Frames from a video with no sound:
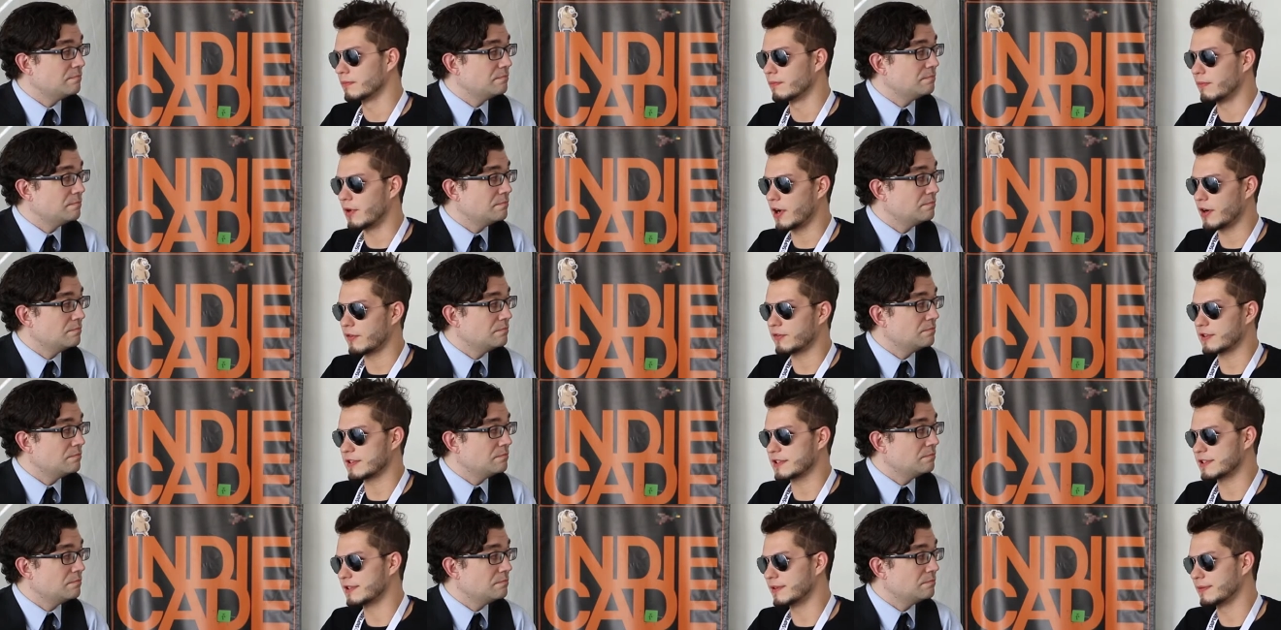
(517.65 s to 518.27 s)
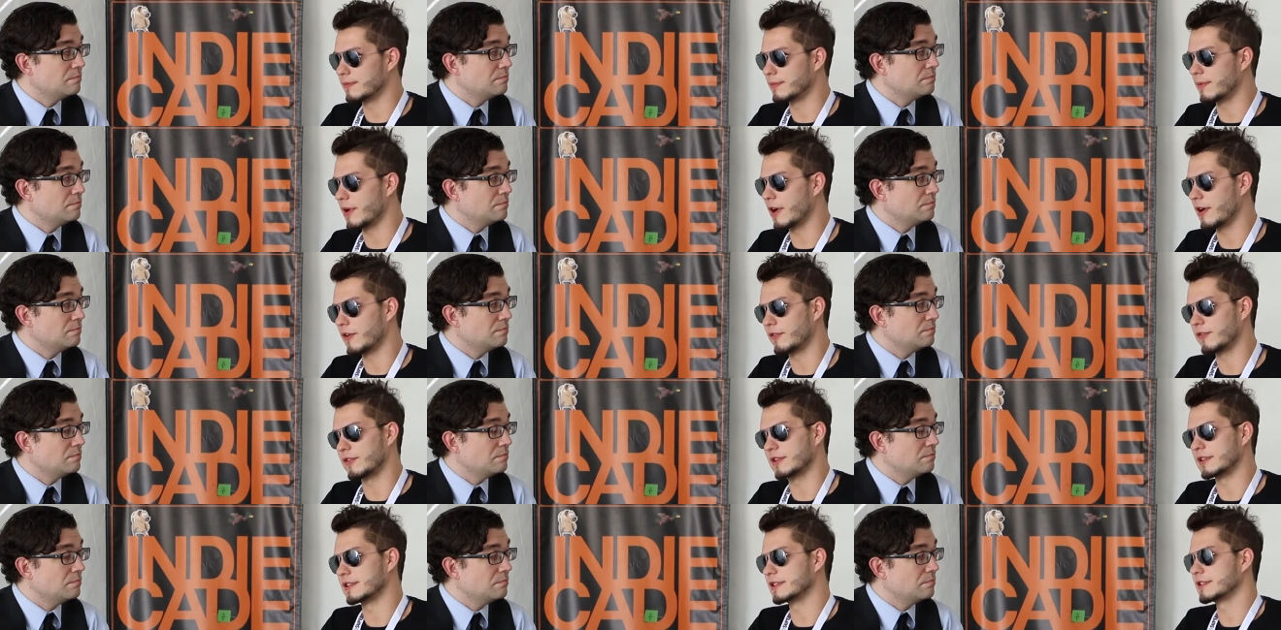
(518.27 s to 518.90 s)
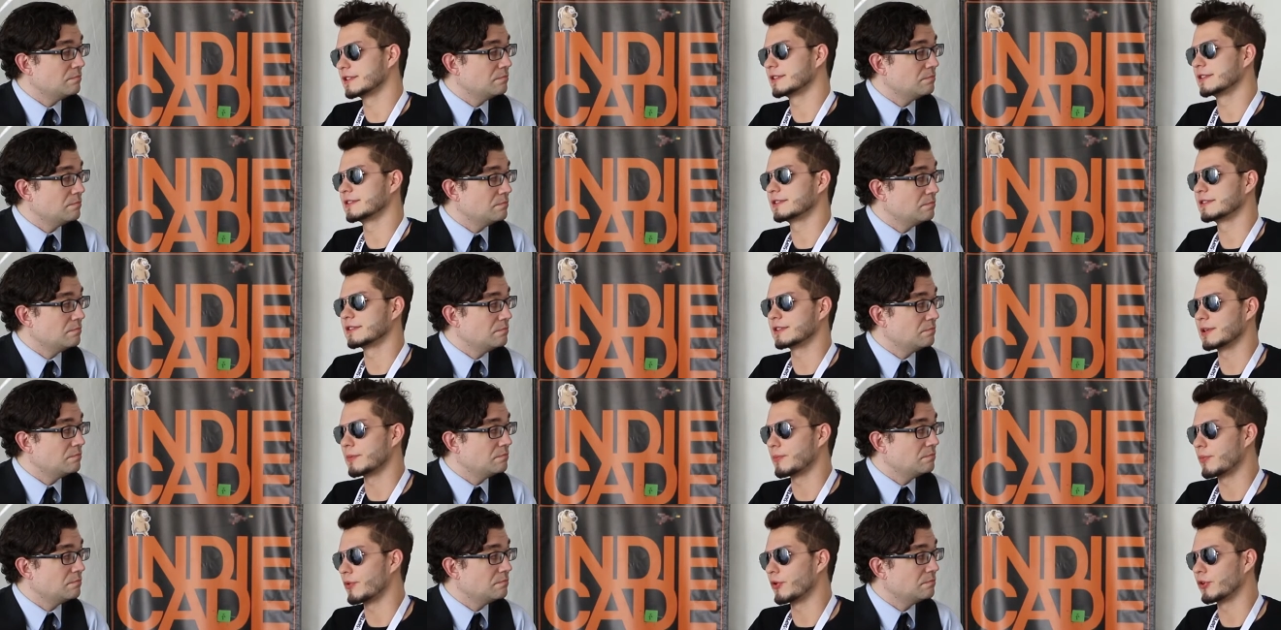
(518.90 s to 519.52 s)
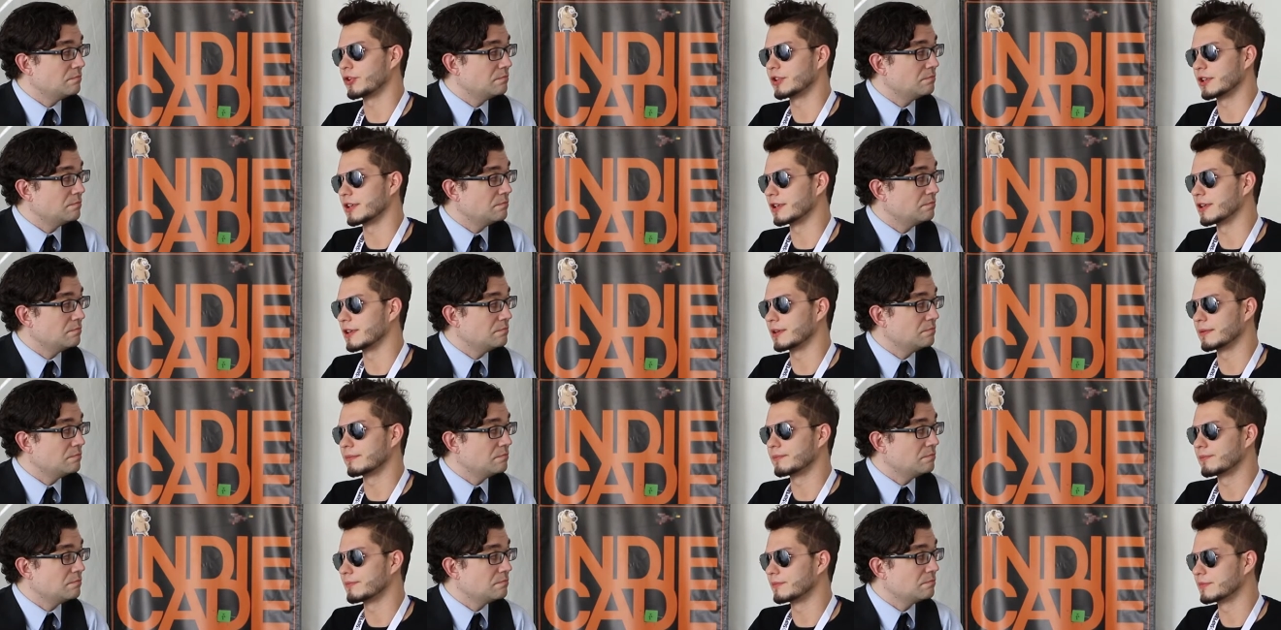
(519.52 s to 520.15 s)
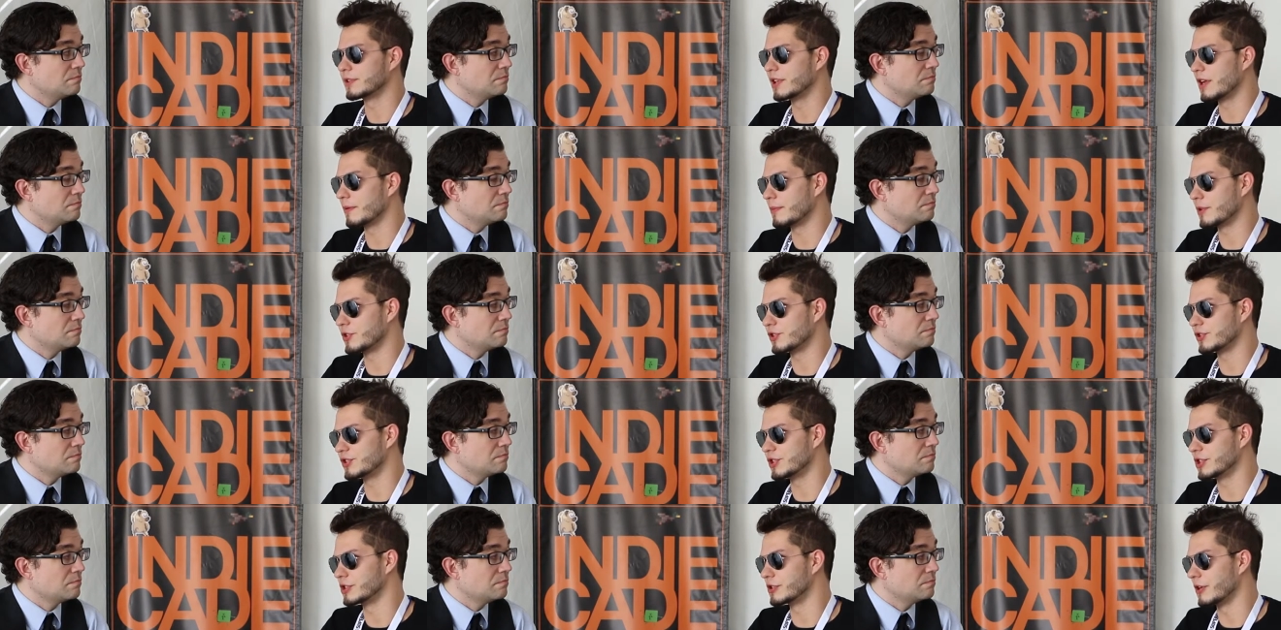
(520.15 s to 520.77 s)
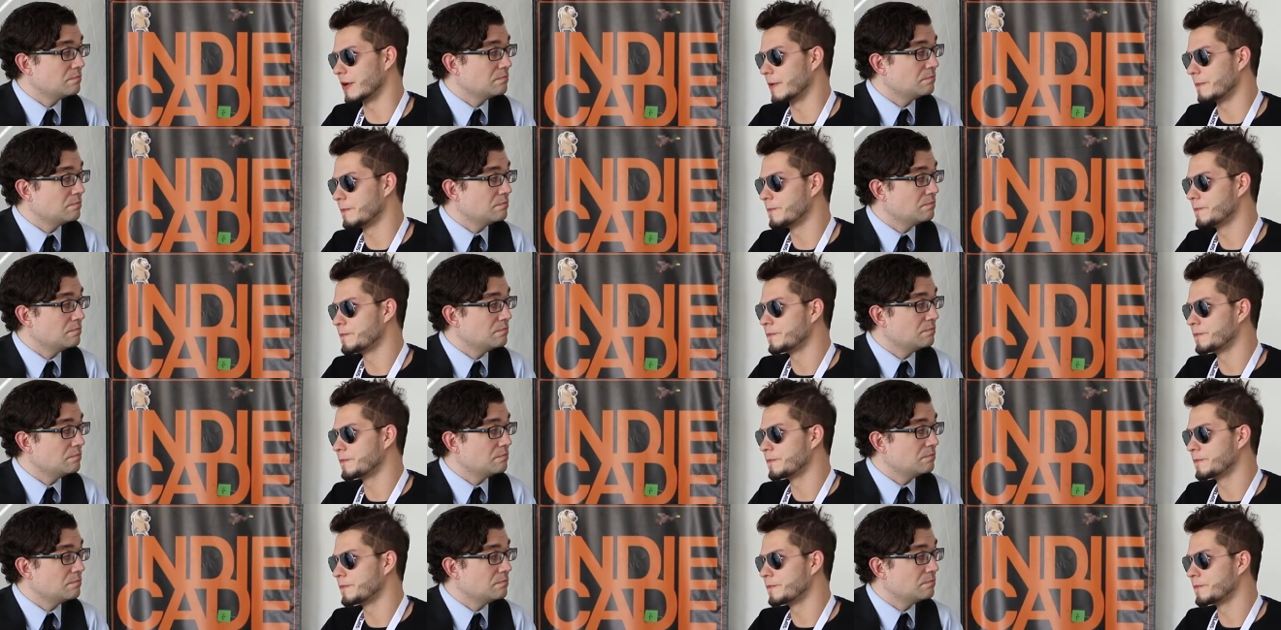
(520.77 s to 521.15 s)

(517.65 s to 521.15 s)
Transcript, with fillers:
Speaker 1: buffers, debuffers, supporter, damage dealer.